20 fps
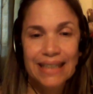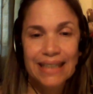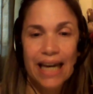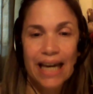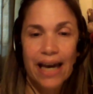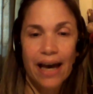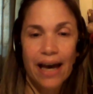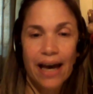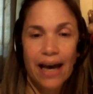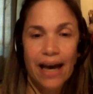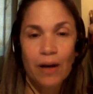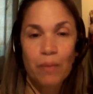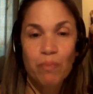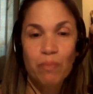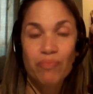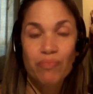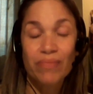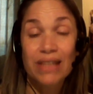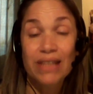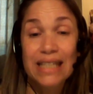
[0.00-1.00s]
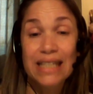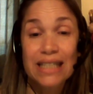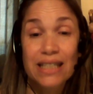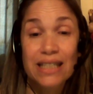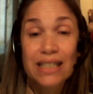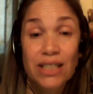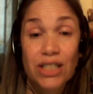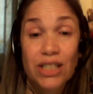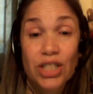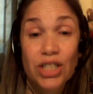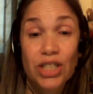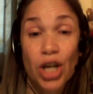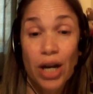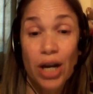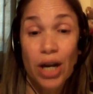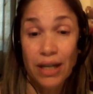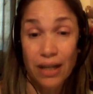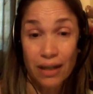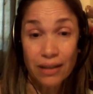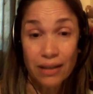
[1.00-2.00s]
um,
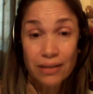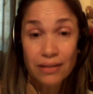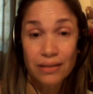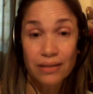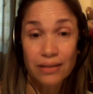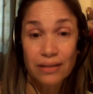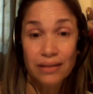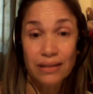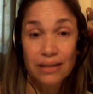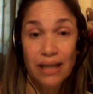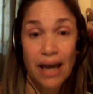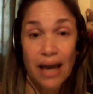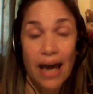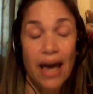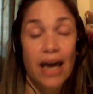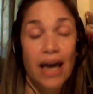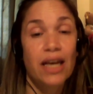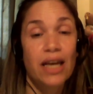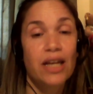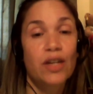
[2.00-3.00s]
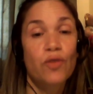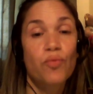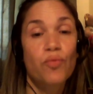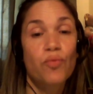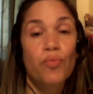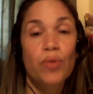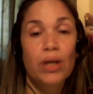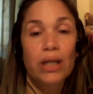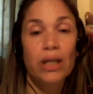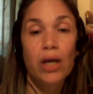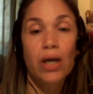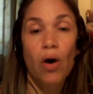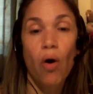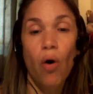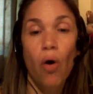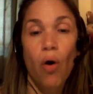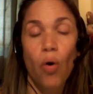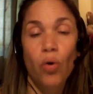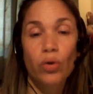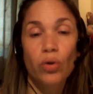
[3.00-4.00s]
china and really
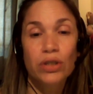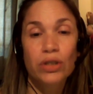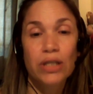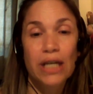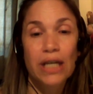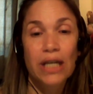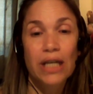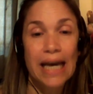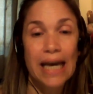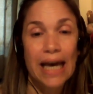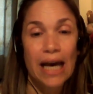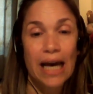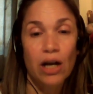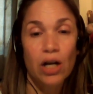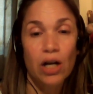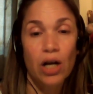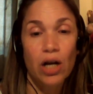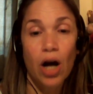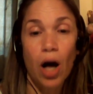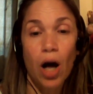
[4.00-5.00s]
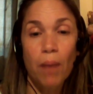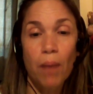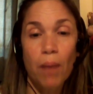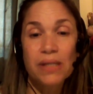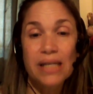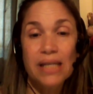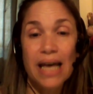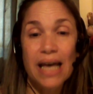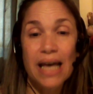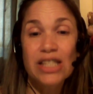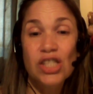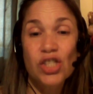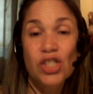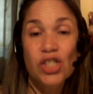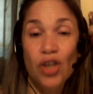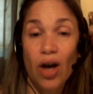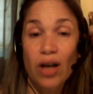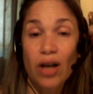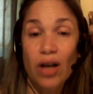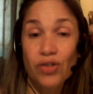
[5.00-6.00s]
old cups and
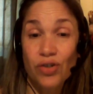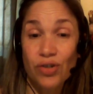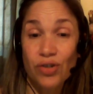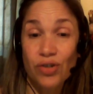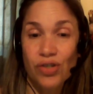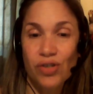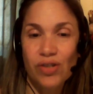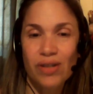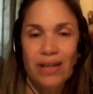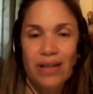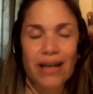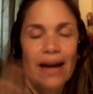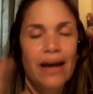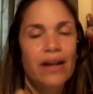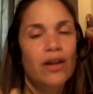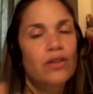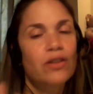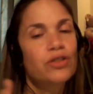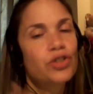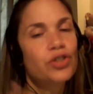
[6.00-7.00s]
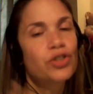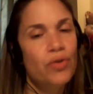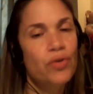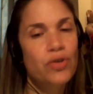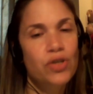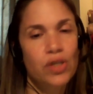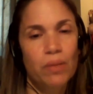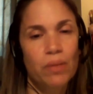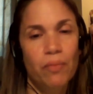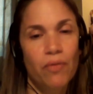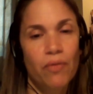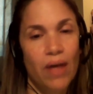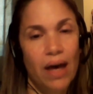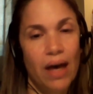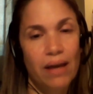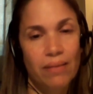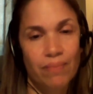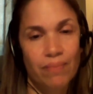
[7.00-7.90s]
saucers. And I'll show you some of that.